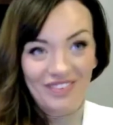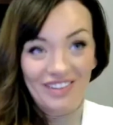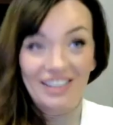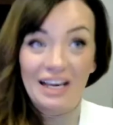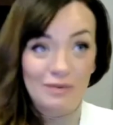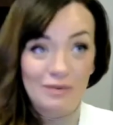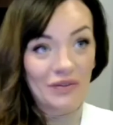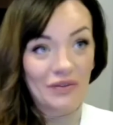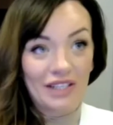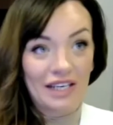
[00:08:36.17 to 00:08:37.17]
Yeah,
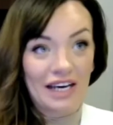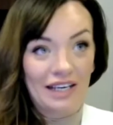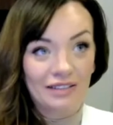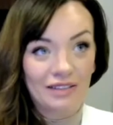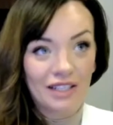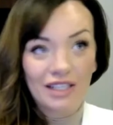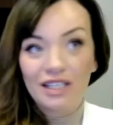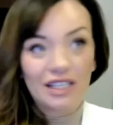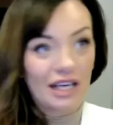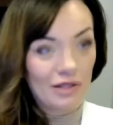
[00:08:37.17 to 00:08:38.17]
absolutely. I
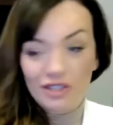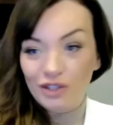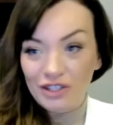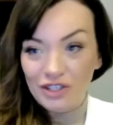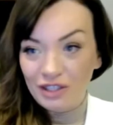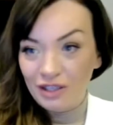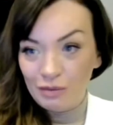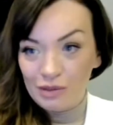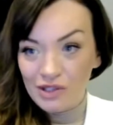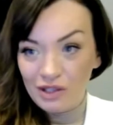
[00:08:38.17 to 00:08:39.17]
was just crunching the
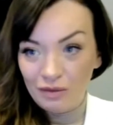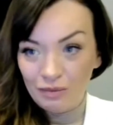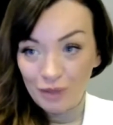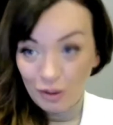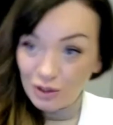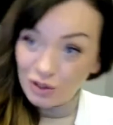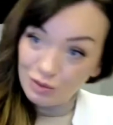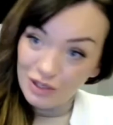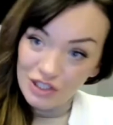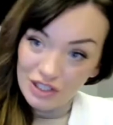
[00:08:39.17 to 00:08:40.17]
numbers on a commercial
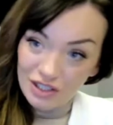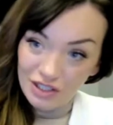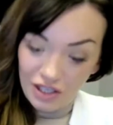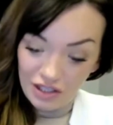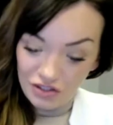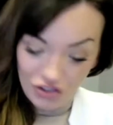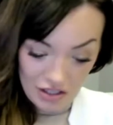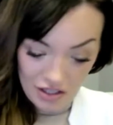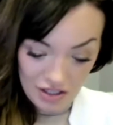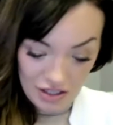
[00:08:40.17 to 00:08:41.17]
project I got
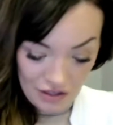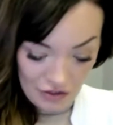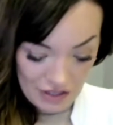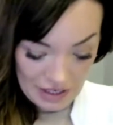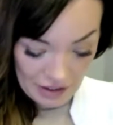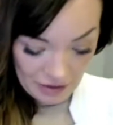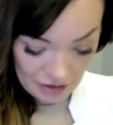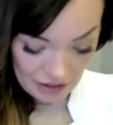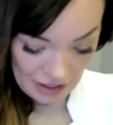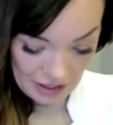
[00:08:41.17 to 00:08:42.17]
just the other day,
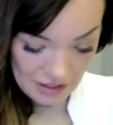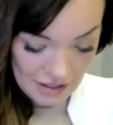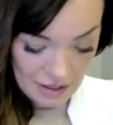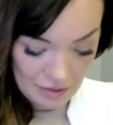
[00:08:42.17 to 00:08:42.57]
and